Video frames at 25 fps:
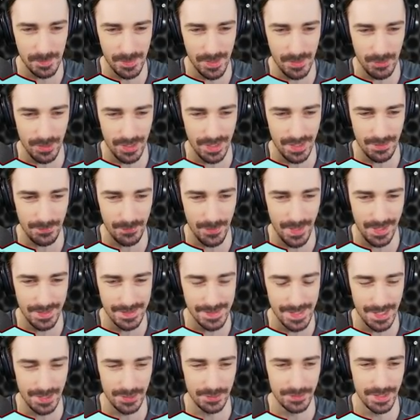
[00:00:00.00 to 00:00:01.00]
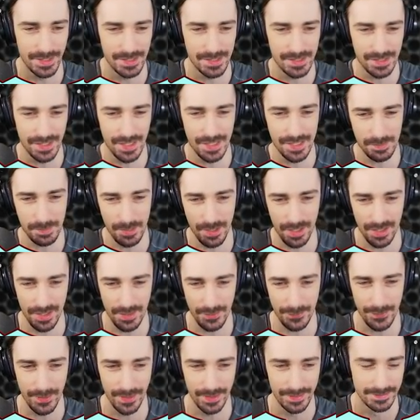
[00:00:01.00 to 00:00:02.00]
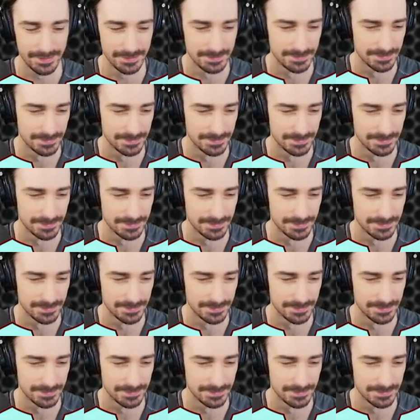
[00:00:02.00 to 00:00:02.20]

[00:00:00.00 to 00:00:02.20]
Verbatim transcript: But we're gonna find out. That's that's part of the fun.